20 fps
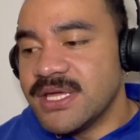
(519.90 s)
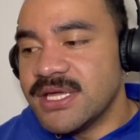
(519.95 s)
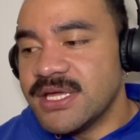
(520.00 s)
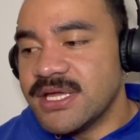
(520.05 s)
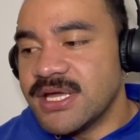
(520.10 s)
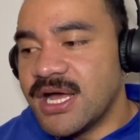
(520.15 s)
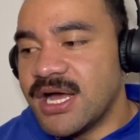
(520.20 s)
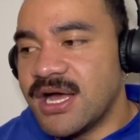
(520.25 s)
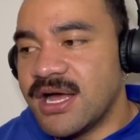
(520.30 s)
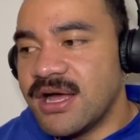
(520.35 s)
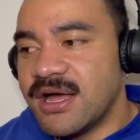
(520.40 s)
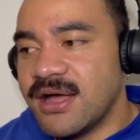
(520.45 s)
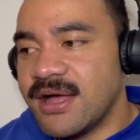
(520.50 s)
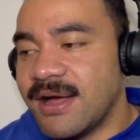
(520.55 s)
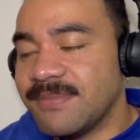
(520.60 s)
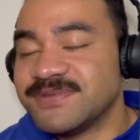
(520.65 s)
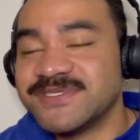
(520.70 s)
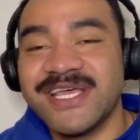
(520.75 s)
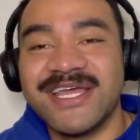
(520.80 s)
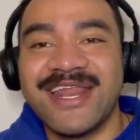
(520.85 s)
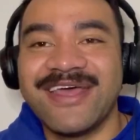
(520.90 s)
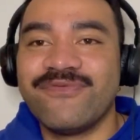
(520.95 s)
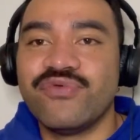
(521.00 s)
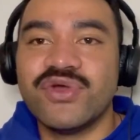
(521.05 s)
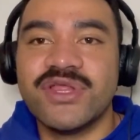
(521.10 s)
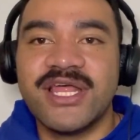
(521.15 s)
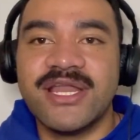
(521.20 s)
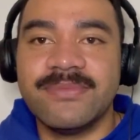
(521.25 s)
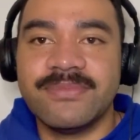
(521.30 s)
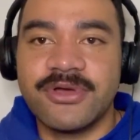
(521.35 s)
upset if we
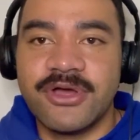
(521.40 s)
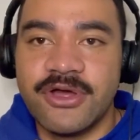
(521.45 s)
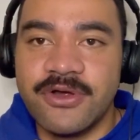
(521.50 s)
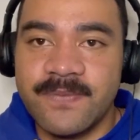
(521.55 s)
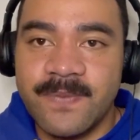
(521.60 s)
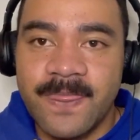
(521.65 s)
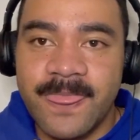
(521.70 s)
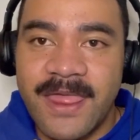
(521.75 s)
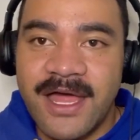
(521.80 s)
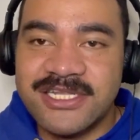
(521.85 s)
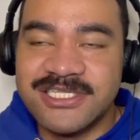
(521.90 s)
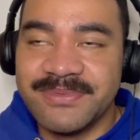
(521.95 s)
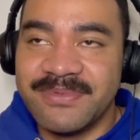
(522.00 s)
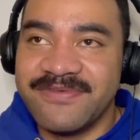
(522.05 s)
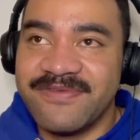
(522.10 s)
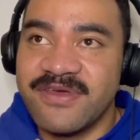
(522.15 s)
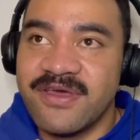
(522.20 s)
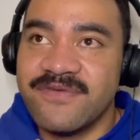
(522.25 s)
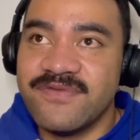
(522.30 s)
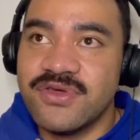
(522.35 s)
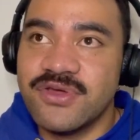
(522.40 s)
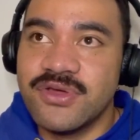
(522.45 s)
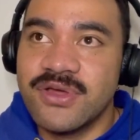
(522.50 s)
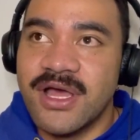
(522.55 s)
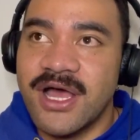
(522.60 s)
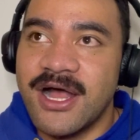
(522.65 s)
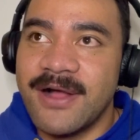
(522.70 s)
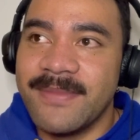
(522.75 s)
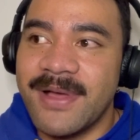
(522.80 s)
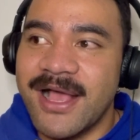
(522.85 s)
let him go, to be fair with you.
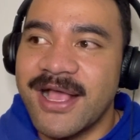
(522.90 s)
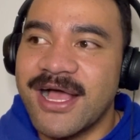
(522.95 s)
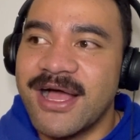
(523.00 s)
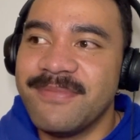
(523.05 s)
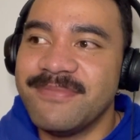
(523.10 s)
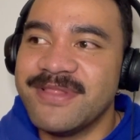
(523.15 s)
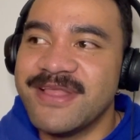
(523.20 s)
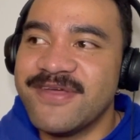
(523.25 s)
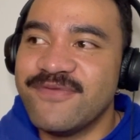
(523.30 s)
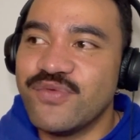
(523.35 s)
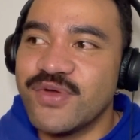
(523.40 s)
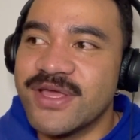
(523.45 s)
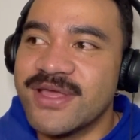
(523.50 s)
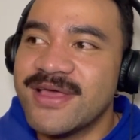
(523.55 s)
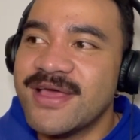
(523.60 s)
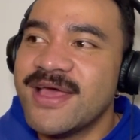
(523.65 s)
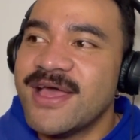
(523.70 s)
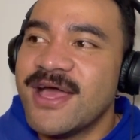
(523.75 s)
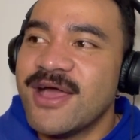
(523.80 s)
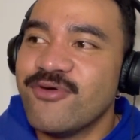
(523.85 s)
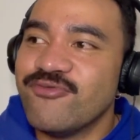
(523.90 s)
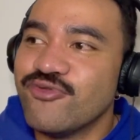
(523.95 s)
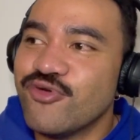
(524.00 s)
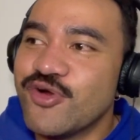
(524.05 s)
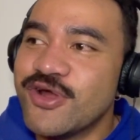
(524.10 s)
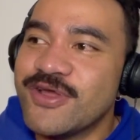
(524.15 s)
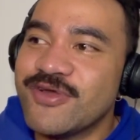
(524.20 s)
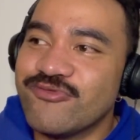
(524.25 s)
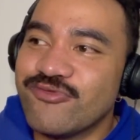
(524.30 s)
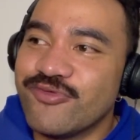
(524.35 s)
I can't believe we
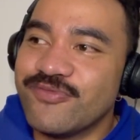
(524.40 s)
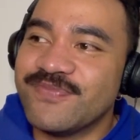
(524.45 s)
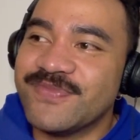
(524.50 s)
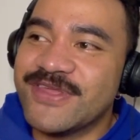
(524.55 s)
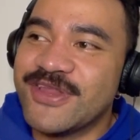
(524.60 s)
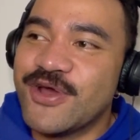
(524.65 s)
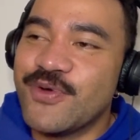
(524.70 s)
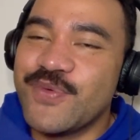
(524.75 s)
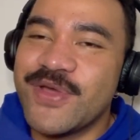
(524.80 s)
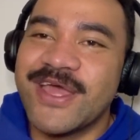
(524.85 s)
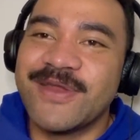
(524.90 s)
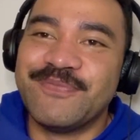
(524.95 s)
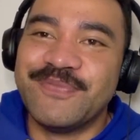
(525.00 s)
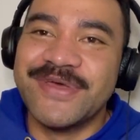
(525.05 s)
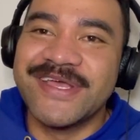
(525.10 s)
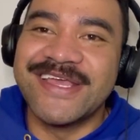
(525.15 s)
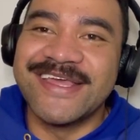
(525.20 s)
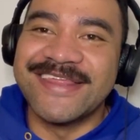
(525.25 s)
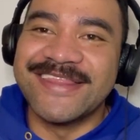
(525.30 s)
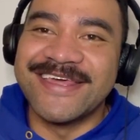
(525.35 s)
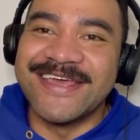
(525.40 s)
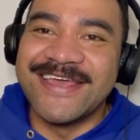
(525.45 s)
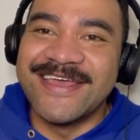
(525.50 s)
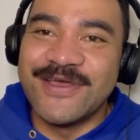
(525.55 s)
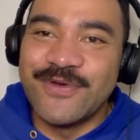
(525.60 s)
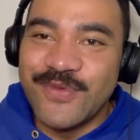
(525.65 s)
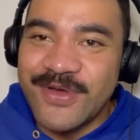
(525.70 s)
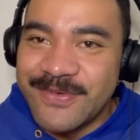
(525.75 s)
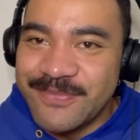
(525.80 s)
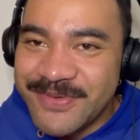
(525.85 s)
had Pickett there.
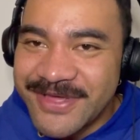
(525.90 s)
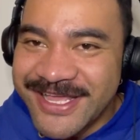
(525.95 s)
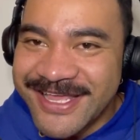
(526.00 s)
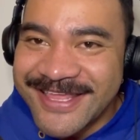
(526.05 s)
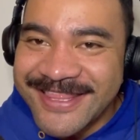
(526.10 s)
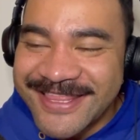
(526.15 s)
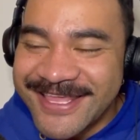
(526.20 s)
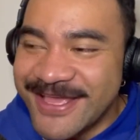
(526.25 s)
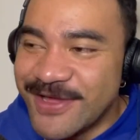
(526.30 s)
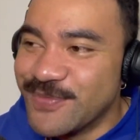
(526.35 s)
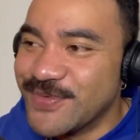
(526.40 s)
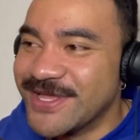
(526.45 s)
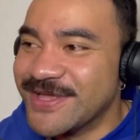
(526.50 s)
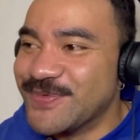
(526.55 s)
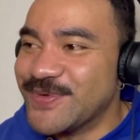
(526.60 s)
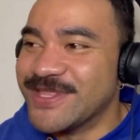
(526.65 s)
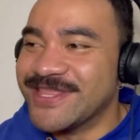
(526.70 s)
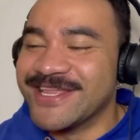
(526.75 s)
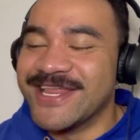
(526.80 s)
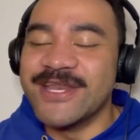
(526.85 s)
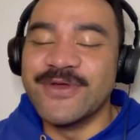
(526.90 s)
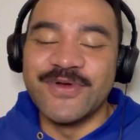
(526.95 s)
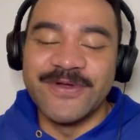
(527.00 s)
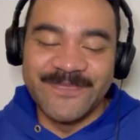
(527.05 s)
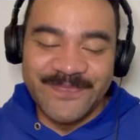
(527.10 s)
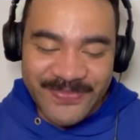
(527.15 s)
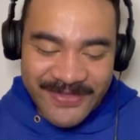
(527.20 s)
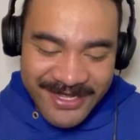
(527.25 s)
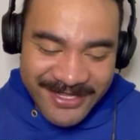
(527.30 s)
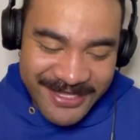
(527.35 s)
We had Pickett there, and we anyway,
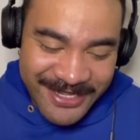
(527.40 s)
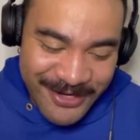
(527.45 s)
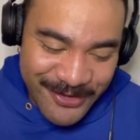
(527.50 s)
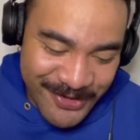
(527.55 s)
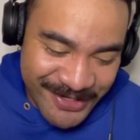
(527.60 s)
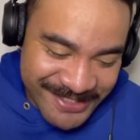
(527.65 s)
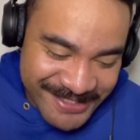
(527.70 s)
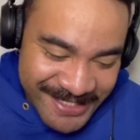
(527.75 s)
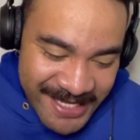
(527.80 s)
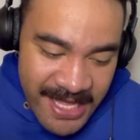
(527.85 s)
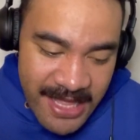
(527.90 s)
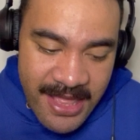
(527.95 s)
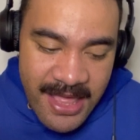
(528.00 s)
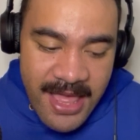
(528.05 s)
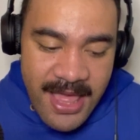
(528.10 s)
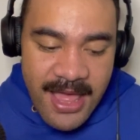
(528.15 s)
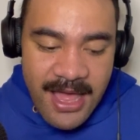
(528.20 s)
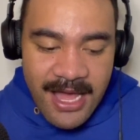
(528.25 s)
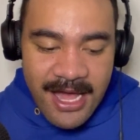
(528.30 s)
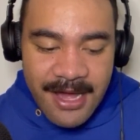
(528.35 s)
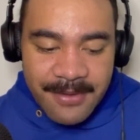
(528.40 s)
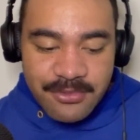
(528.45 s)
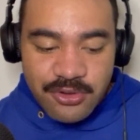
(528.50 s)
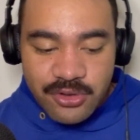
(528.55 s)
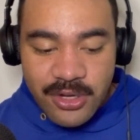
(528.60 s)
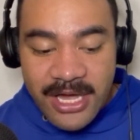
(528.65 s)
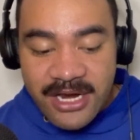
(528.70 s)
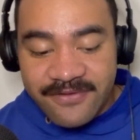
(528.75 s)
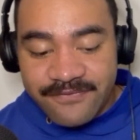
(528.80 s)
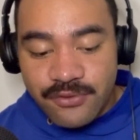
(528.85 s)
I digress. Look,
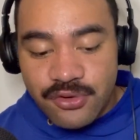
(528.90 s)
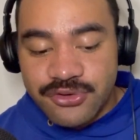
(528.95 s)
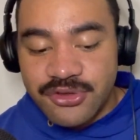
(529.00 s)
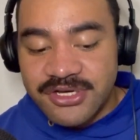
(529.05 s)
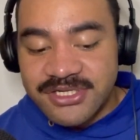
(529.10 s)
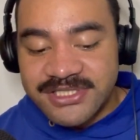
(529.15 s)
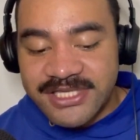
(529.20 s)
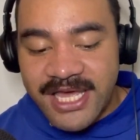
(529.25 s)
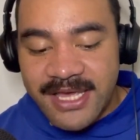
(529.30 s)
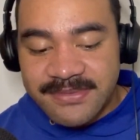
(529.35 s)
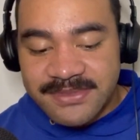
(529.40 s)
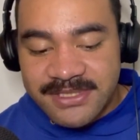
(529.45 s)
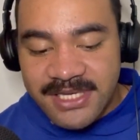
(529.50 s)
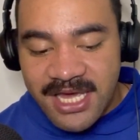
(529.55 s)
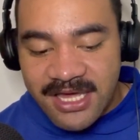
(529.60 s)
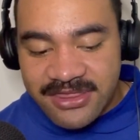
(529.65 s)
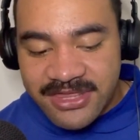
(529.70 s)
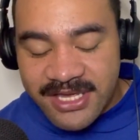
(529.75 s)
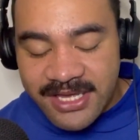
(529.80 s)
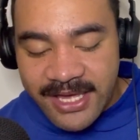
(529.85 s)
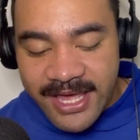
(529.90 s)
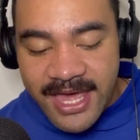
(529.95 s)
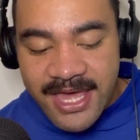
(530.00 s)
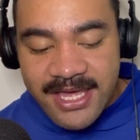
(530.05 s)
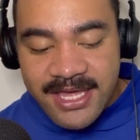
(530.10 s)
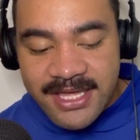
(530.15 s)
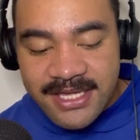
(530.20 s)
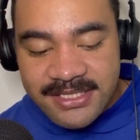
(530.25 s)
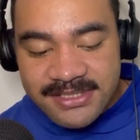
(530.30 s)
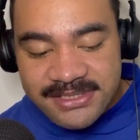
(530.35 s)
out of all those names there, I think
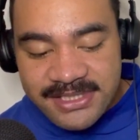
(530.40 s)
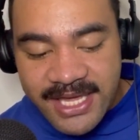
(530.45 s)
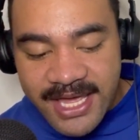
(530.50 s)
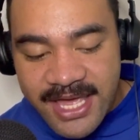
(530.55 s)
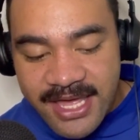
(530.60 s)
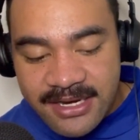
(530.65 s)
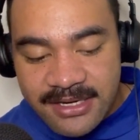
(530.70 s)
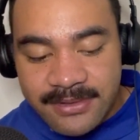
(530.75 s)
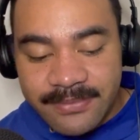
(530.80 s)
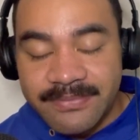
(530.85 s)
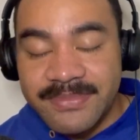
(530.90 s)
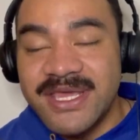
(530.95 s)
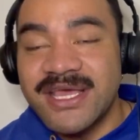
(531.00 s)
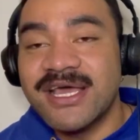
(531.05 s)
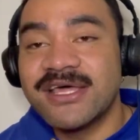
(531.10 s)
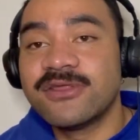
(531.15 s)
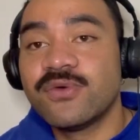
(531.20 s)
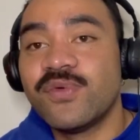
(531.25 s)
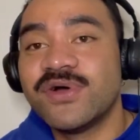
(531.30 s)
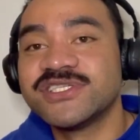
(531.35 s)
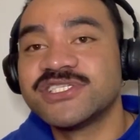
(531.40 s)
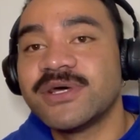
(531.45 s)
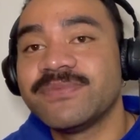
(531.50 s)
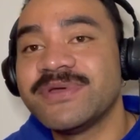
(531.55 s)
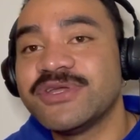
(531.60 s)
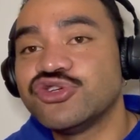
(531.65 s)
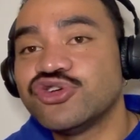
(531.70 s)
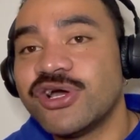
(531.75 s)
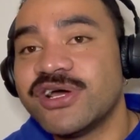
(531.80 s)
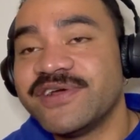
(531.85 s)
Akers and Meek are the ones I'll be
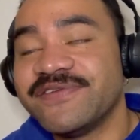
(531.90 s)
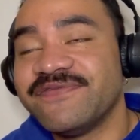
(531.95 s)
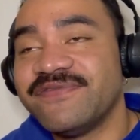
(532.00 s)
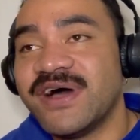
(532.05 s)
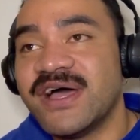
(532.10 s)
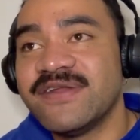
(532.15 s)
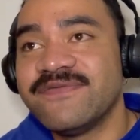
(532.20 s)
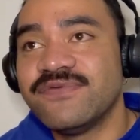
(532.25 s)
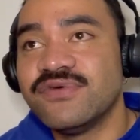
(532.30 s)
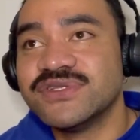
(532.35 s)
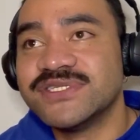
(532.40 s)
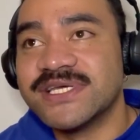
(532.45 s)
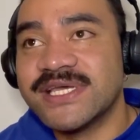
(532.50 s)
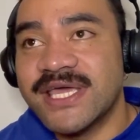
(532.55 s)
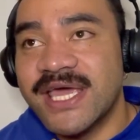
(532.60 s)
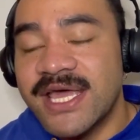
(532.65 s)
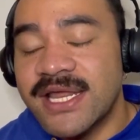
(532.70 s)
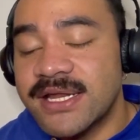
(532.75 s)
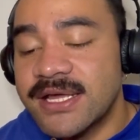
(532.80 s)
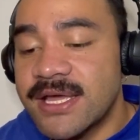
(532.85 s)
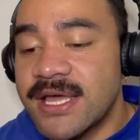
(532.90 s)
trying to fight for to get.